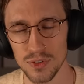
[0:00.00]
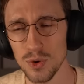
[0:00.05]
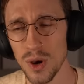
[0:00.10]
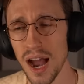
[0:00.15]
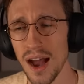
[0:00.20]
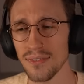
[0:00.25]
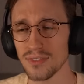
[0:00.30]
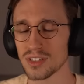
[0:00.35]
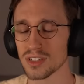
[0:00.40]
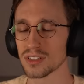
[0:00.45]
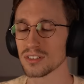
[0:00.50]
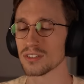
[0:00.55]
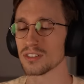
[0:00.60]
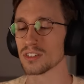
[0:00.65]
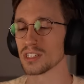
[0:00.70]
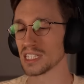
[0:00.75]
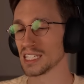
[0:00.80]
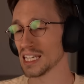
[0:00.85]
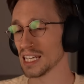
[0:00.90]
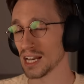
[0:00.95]
you have to
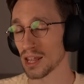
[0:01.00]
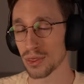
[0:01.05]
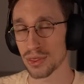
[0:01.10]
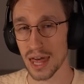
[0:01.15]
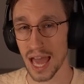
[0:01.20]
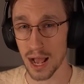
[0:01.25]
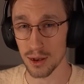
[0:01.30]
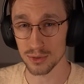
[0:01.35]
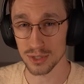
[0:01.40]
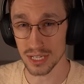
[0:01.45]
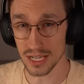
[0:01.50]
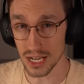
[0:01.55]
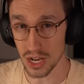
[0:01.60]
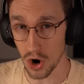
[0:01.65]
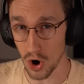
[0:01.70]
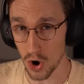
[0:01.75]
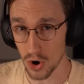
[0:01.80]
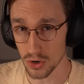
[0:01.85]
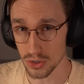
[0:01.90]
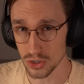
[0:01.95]
get 1,000
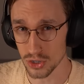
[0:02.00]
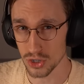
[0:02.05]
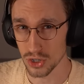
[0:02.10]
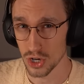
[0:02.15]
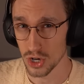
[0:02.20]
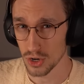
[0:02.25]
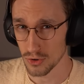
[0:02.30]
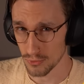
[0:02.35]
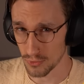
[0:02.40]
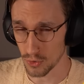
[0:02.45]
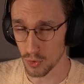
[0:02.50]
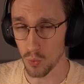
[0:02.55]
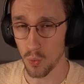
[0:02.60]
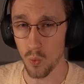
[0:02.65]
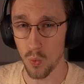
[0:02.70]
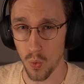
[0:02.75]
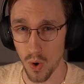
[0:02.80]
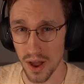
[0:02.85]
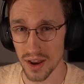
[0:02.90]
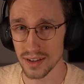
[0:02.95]
guards... for
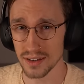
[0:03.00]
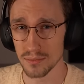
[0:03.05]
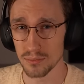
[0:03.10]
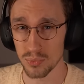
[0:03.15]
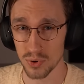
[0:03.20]
one